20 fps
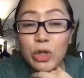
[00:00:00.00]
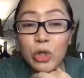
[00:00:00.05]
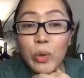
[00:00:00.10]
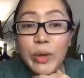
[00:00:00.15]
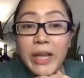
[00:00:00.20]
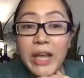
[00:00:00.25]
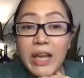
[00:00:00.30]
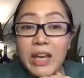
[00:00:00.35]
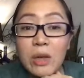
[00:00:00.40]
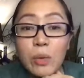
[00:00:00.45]

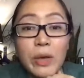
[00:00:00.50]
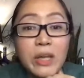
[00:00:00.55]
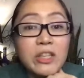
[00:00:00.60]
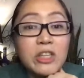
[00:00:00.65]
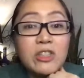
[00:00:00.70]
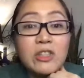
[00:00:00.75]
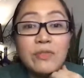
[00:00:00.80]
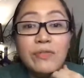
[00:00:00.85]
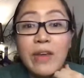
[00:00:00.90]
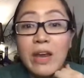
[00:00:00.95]
doing anyways
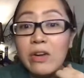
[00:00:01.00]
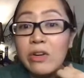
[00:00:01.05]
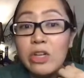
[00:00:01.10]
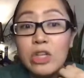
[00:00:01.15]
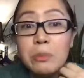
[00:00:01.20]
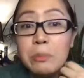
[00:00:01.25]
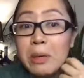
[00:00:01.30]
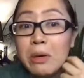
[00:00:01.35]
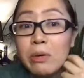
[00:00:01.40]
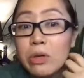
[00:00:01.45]
is very
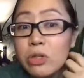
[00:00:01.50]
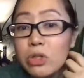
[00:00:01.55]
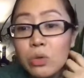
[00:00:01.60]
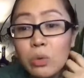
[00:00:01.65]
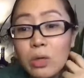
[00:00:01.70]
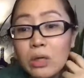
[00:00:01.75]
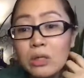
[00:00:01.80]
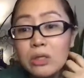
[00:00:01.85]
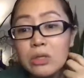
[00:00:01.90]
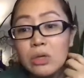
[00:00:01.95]

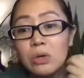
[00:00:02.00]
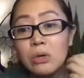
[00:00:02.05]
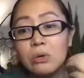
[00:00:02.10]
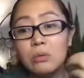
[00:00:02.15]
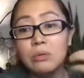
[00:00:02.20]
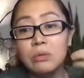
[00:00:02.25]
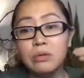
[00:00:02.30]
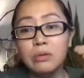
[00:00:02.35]
spiritual. So